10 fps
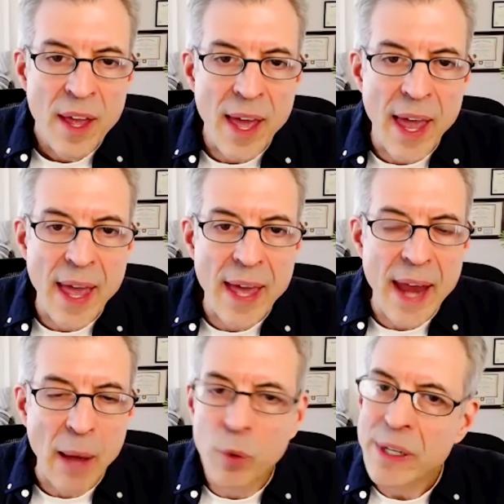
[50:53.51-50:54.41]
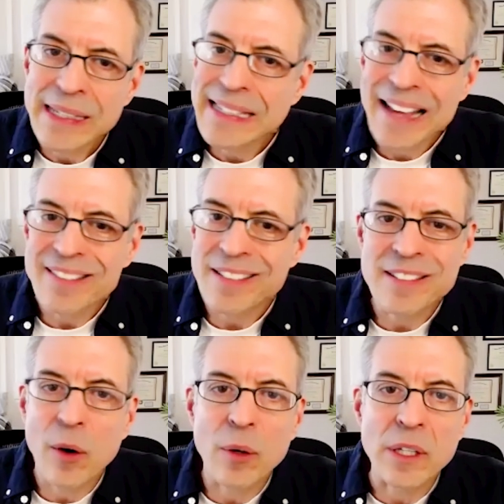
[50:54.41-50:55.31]
and I wouldn't
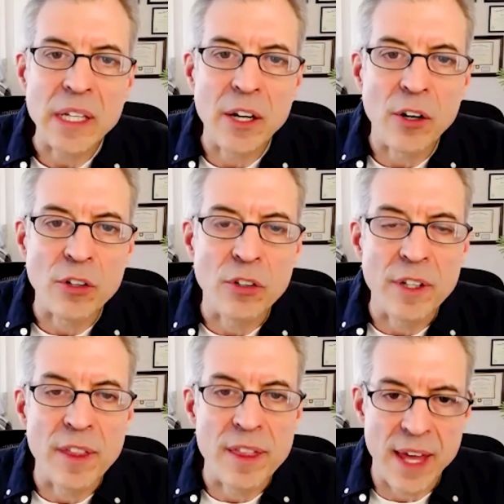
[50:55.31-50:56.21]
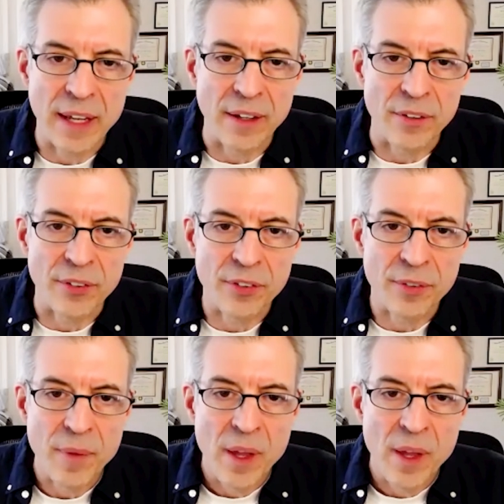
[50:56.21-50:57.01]
necessarily hear good things.